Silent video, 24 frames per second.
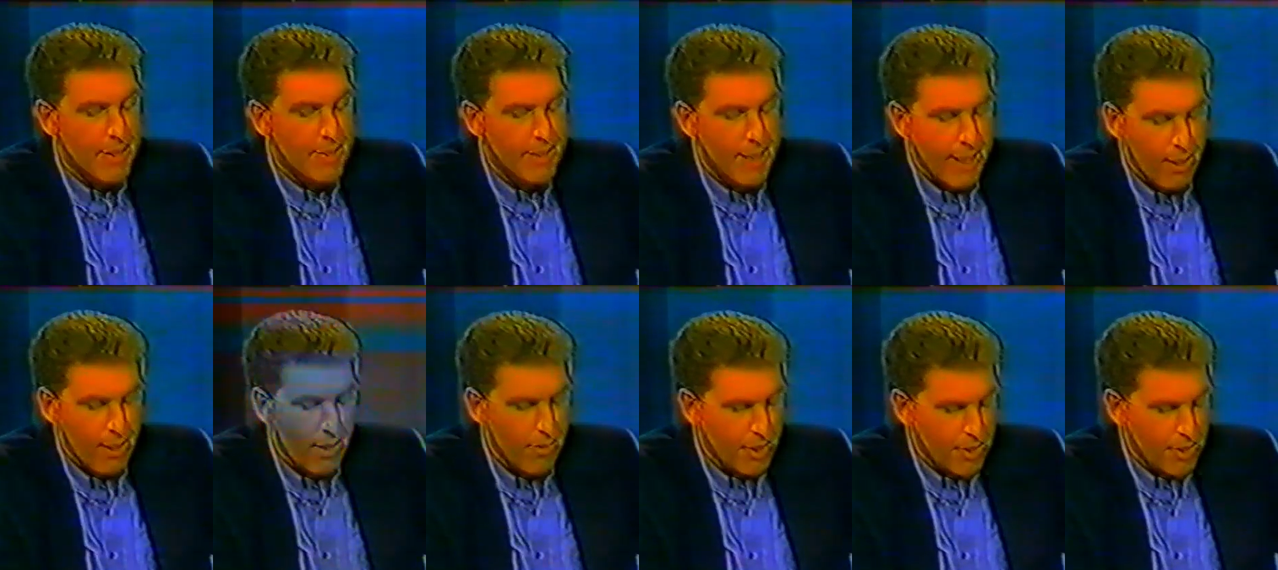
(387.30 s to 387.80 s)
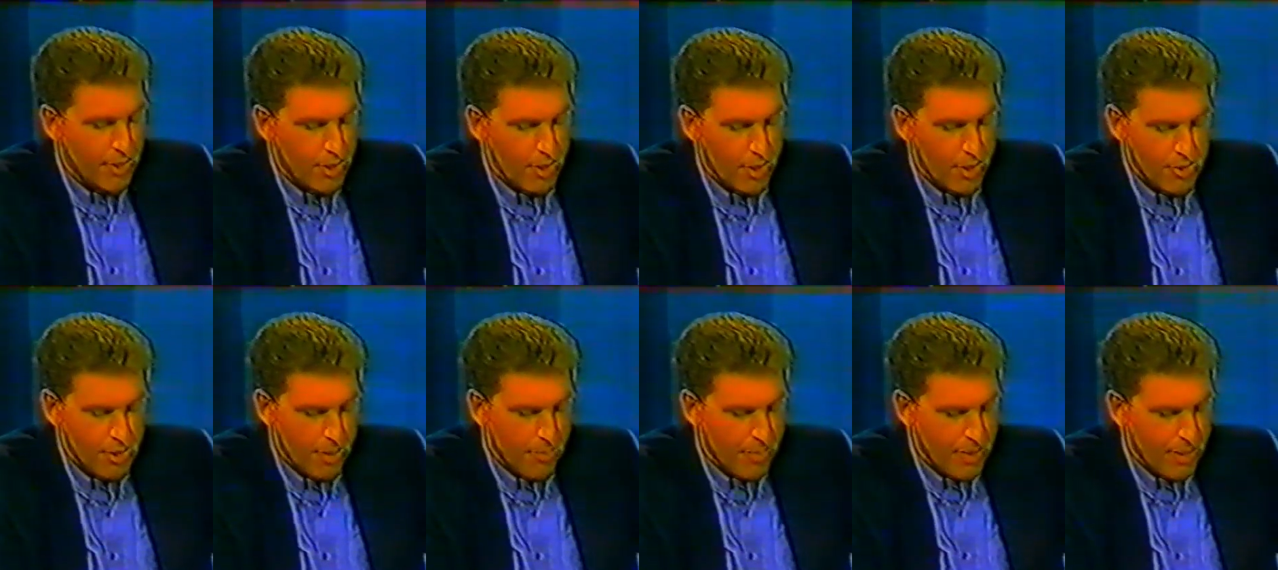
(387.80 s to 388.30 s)
And television. You've
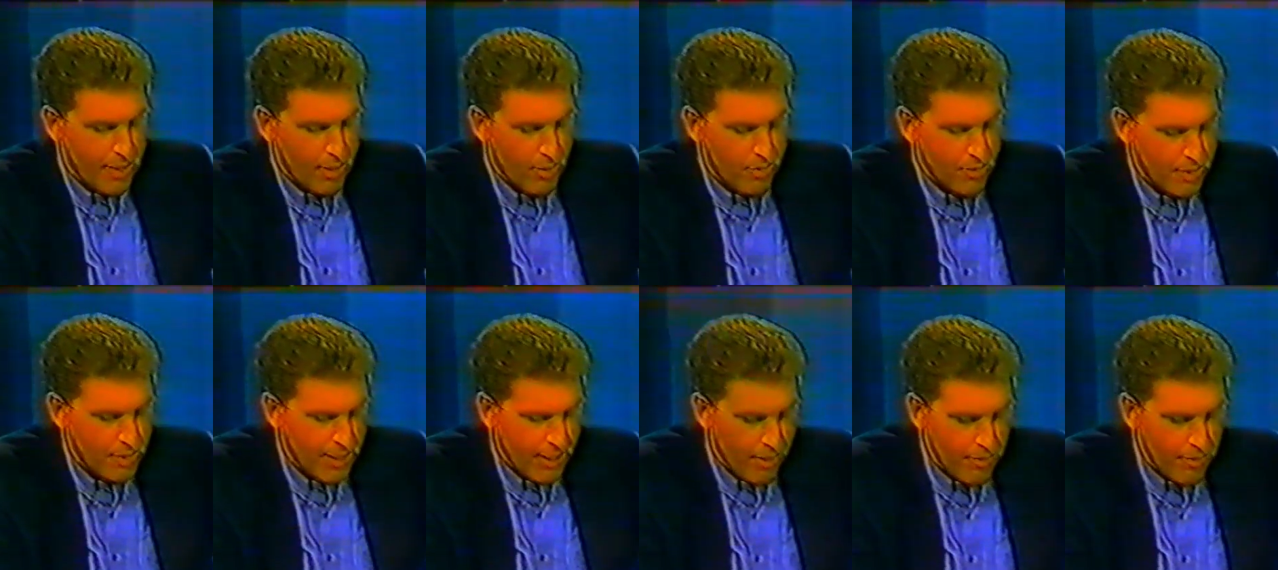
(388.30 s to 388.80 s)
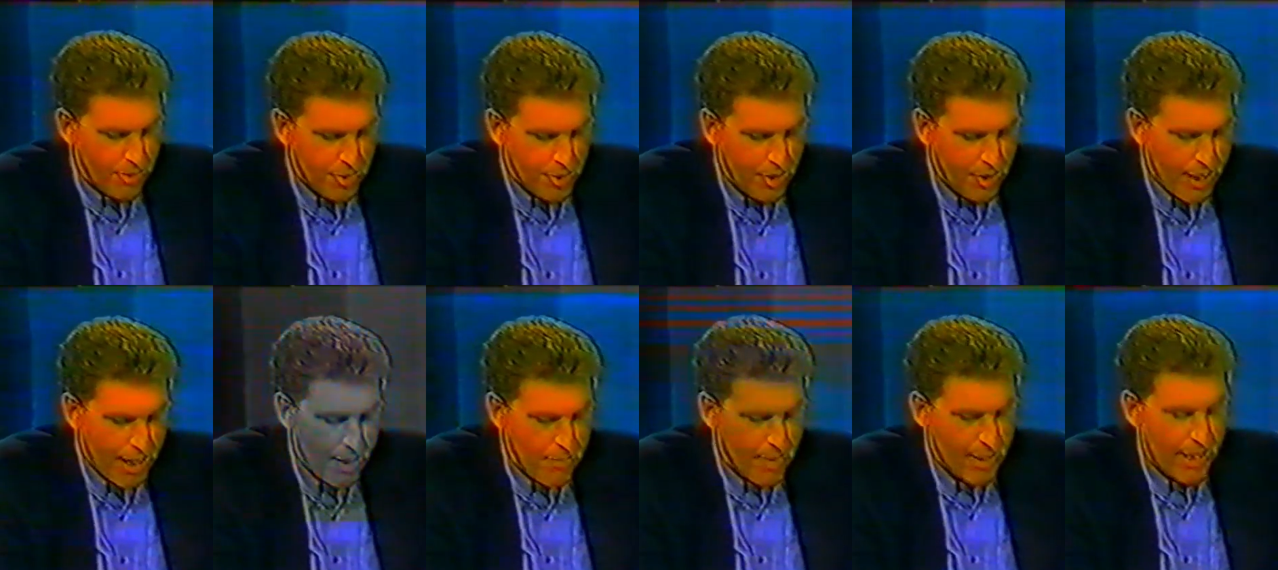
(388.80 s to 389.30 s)
got something on
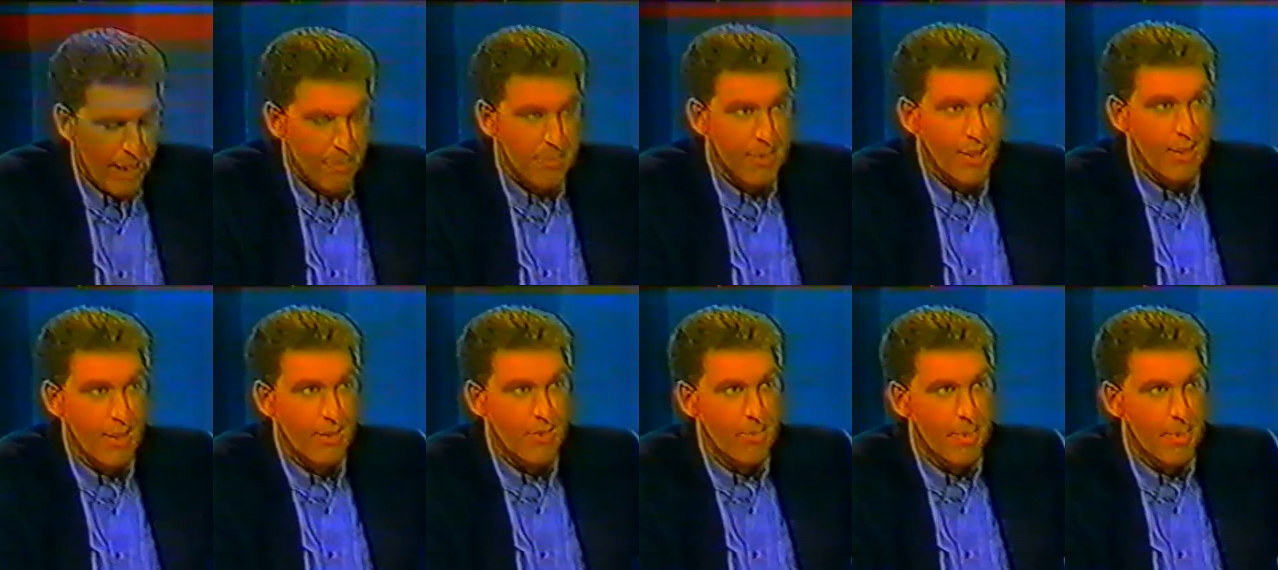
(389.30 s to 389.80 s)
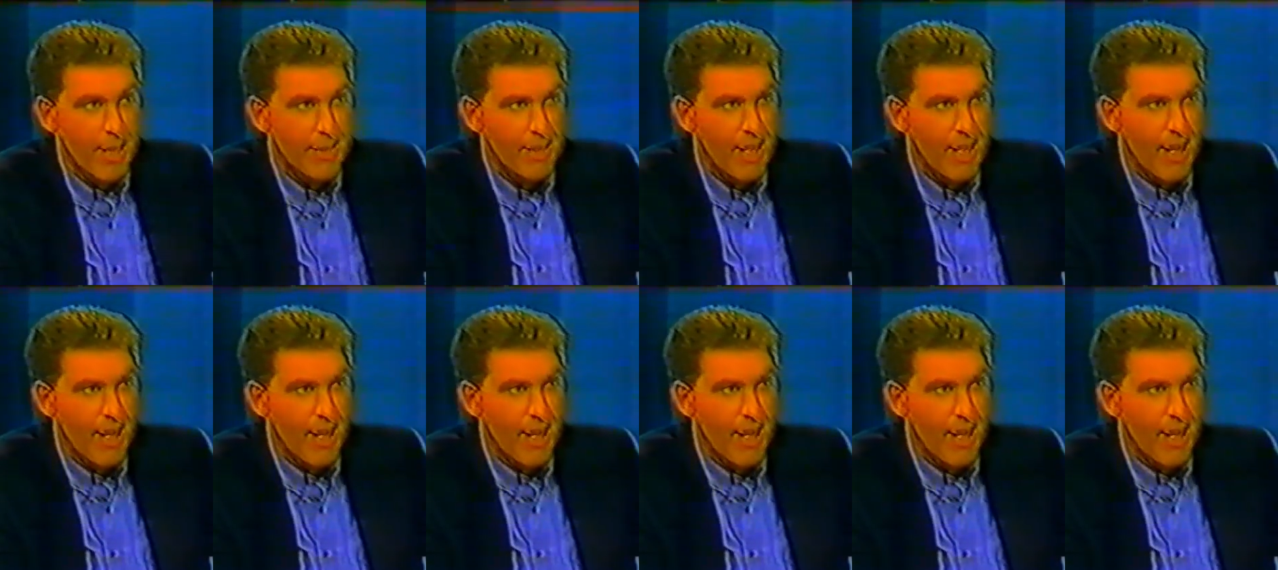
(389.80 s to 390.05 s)
television coming up. Tell us about